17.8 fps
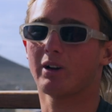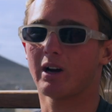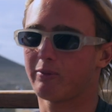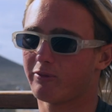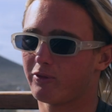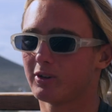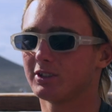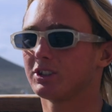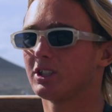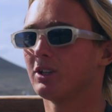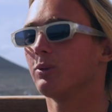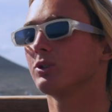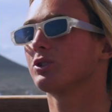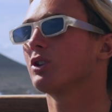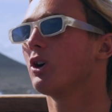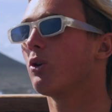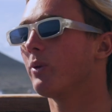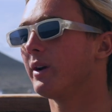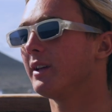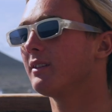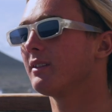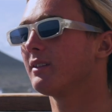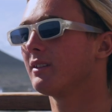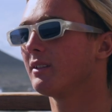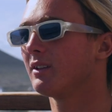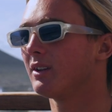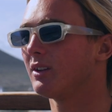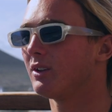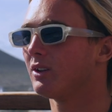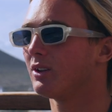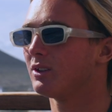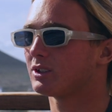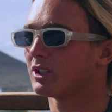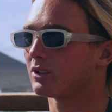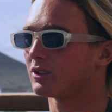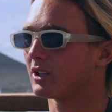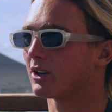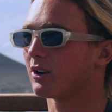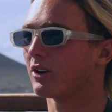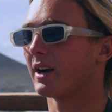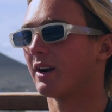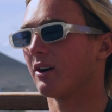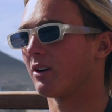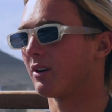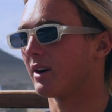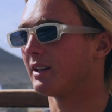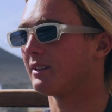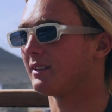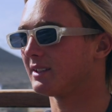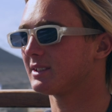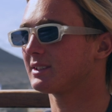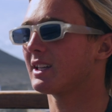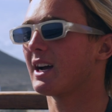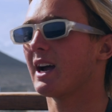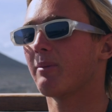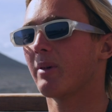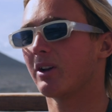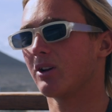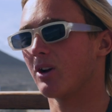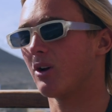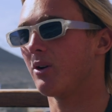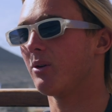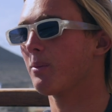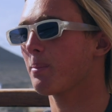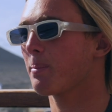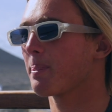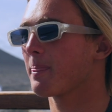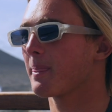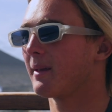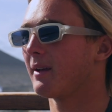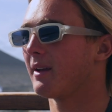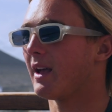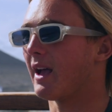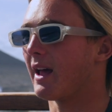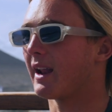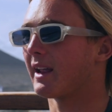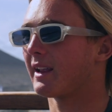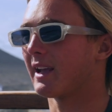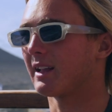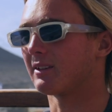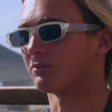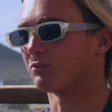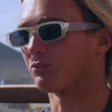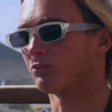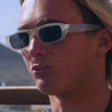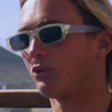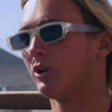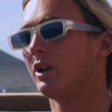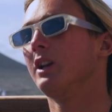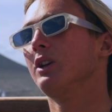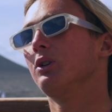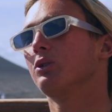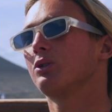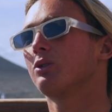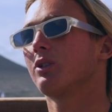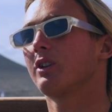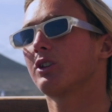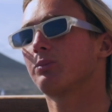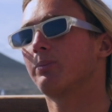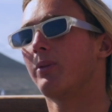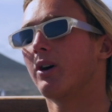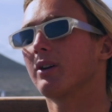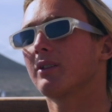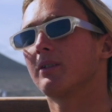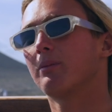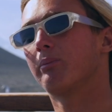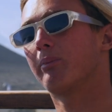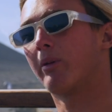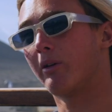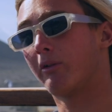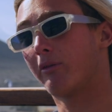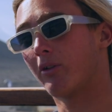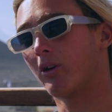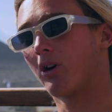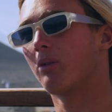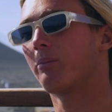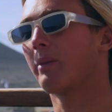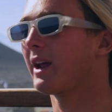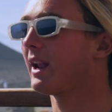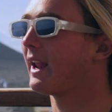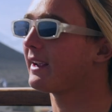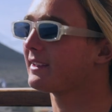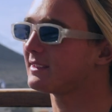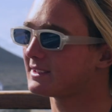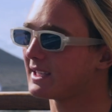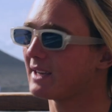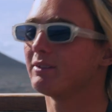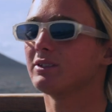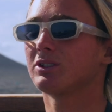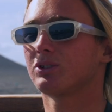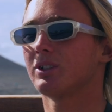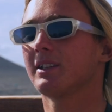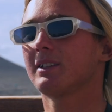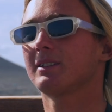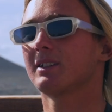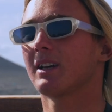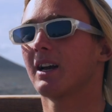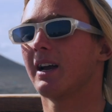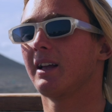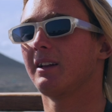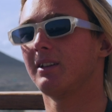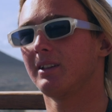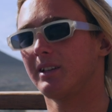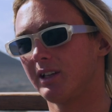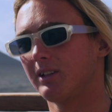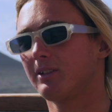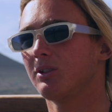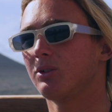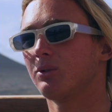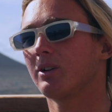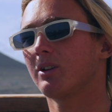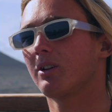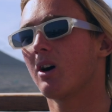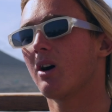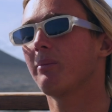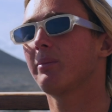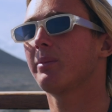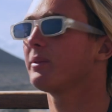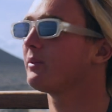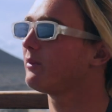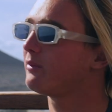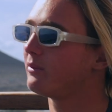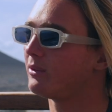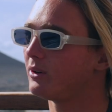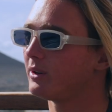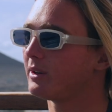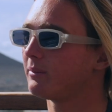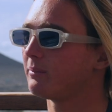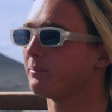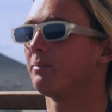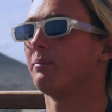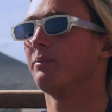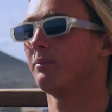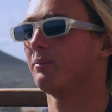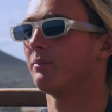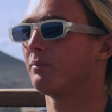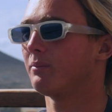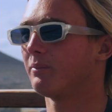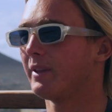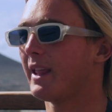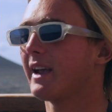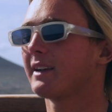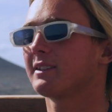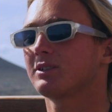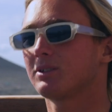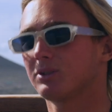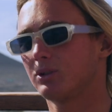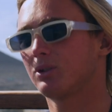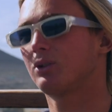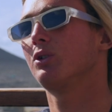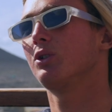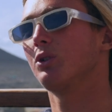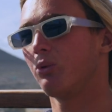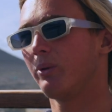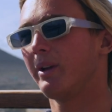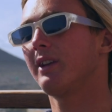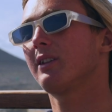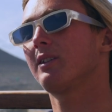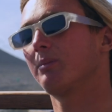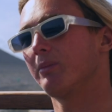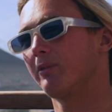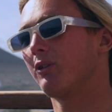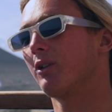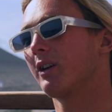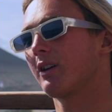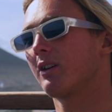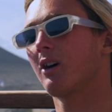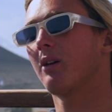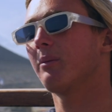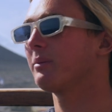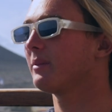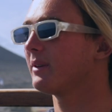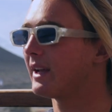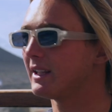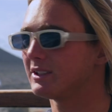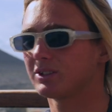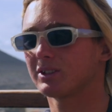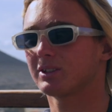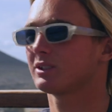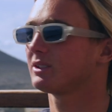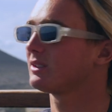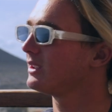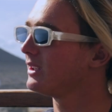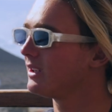Unfortunately, there was no winds, so I was like, all right, this time I go, and I get really used to the spot, perform my like 7 tricks I need to do in comp for the next 2 weeks before the comp, and just